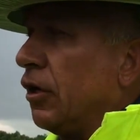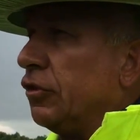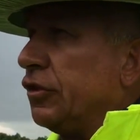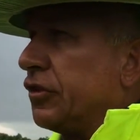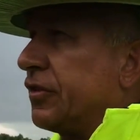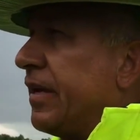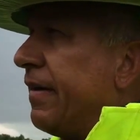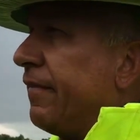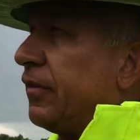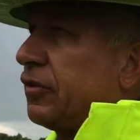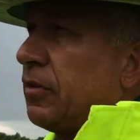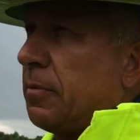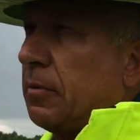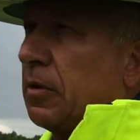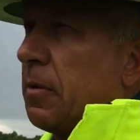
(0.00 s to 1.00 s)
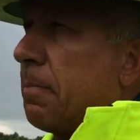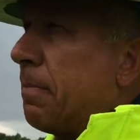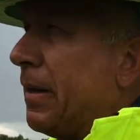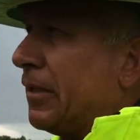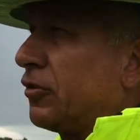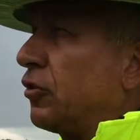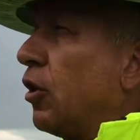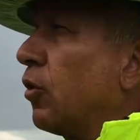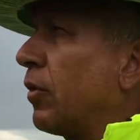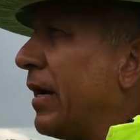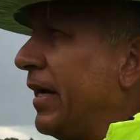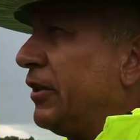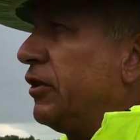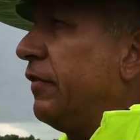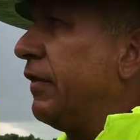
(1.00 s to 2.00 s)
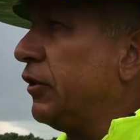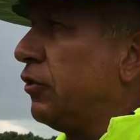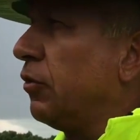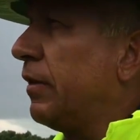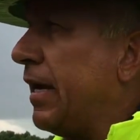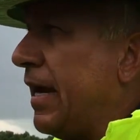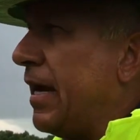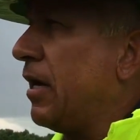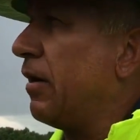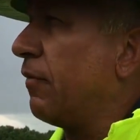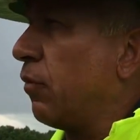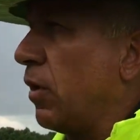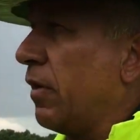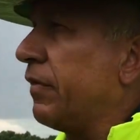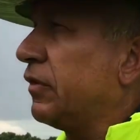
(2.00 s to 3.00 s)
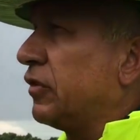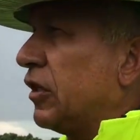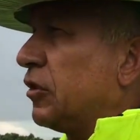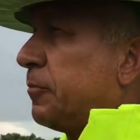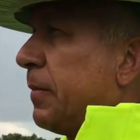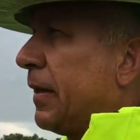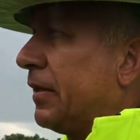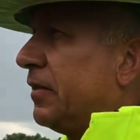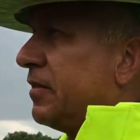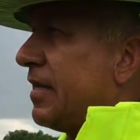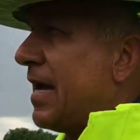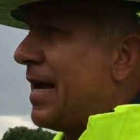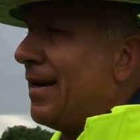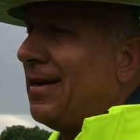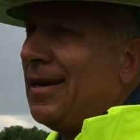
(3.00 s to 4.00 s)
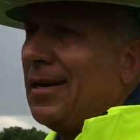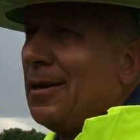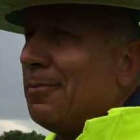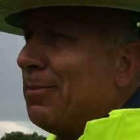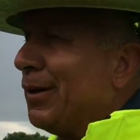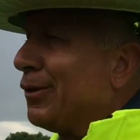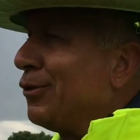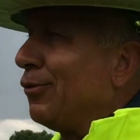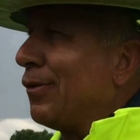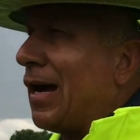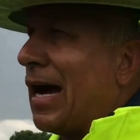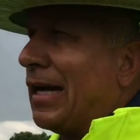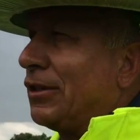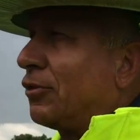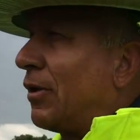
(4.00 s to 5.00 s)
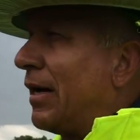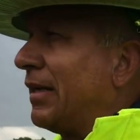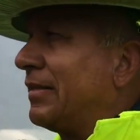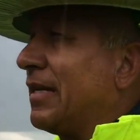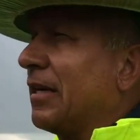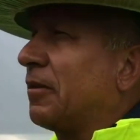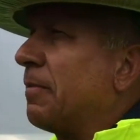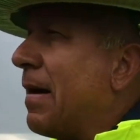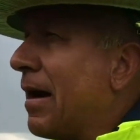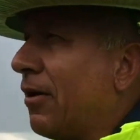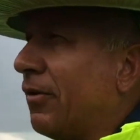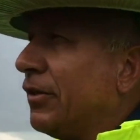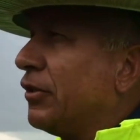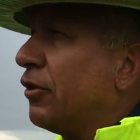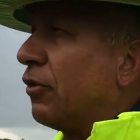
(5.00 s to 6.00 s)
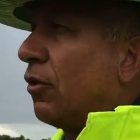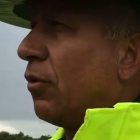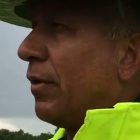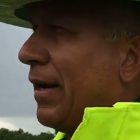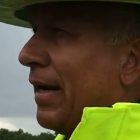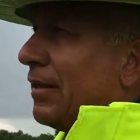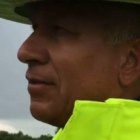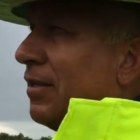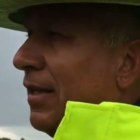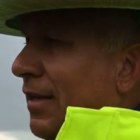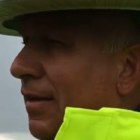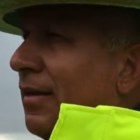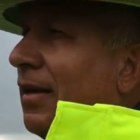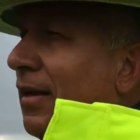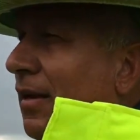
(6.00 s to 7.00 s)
Just give us the best location that you can of where the suspect is at, but do not try to take the matter into your own hands. Leave